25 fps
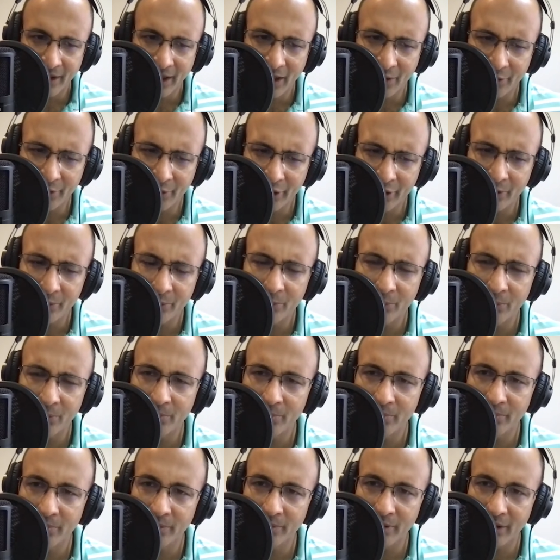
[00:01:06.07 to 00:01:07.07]
How do
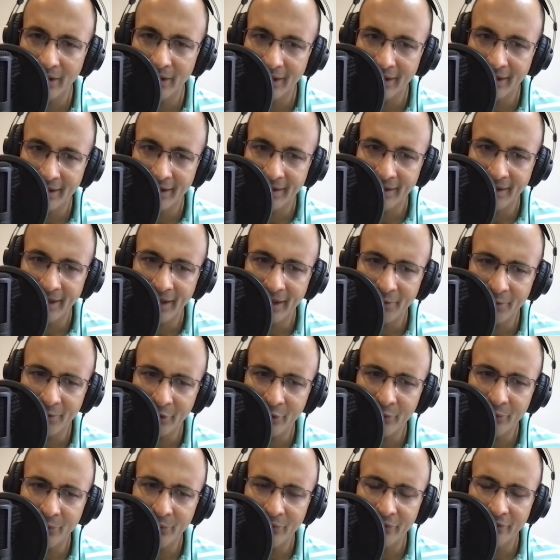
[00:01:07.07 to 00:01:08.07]
you
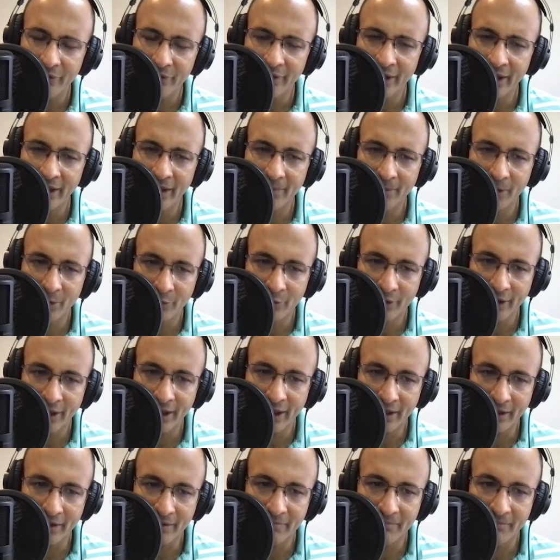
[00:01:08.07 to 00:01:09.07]
think about
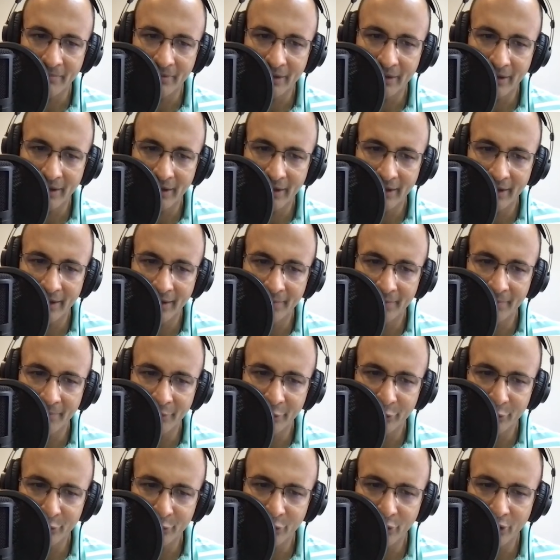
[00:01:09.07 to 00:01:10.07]
that?
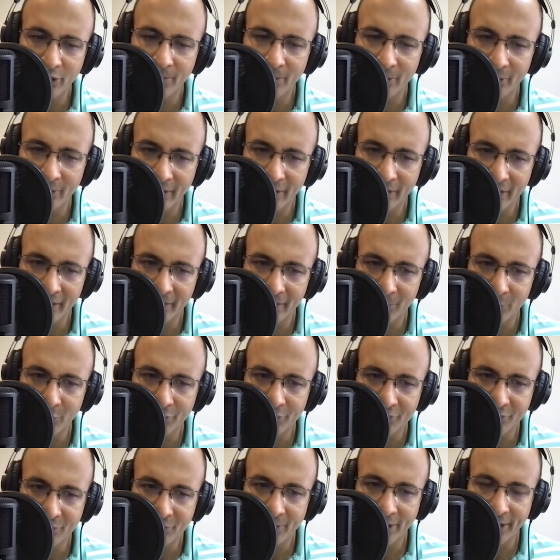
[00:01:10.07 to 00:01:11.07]
You talk about that in the
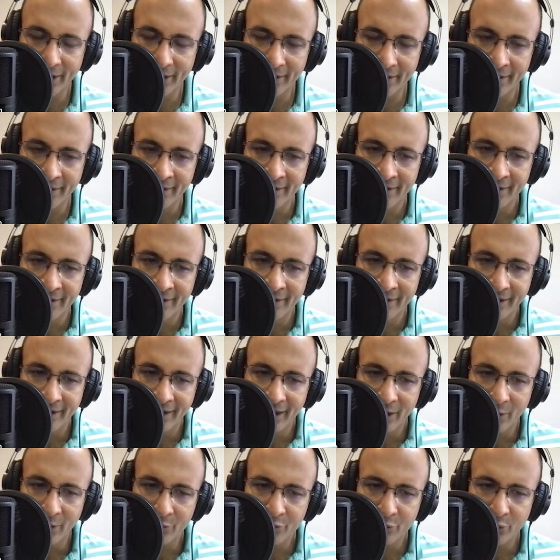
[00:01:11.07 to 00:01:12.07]
book as well.
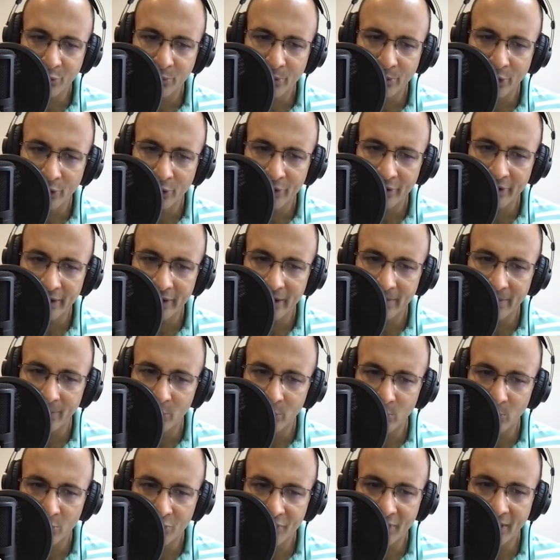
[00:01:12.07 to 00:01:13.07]
How should we all think
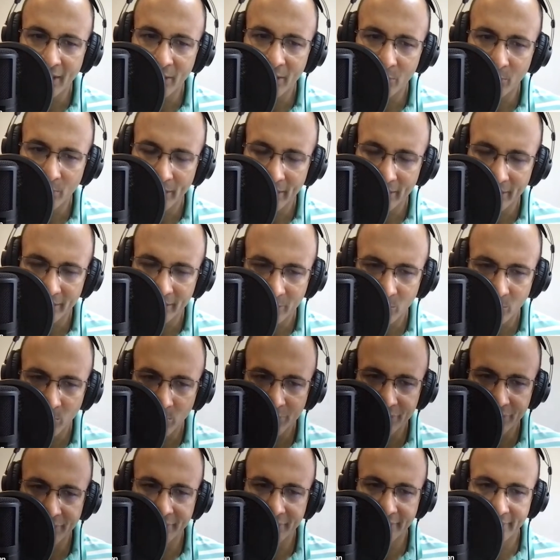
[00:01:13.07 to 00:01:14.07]
about what's hardwired
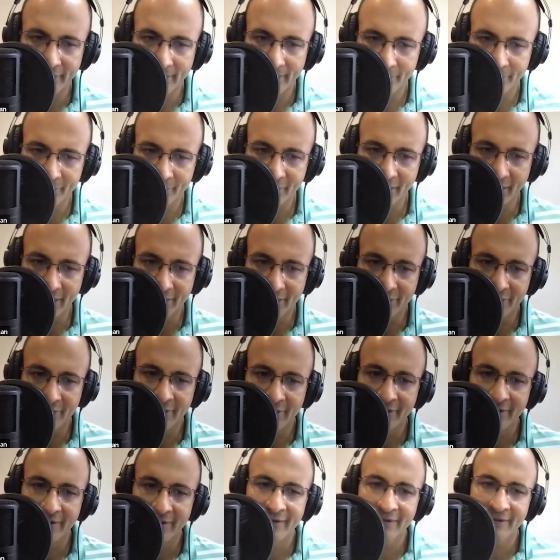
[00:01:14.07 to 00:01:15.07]
and what's in the realm of
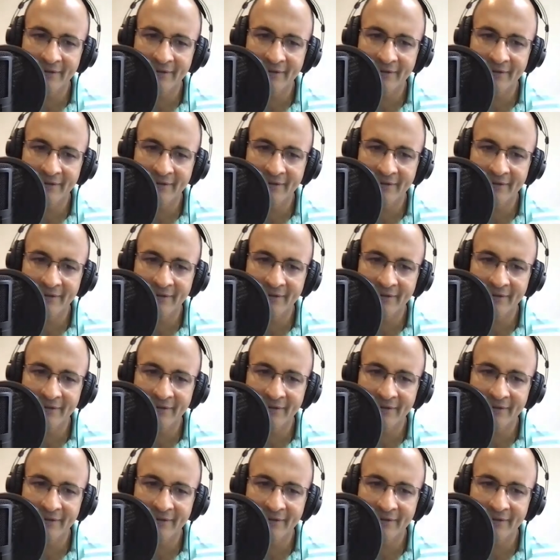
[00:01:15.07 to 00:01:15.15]
change?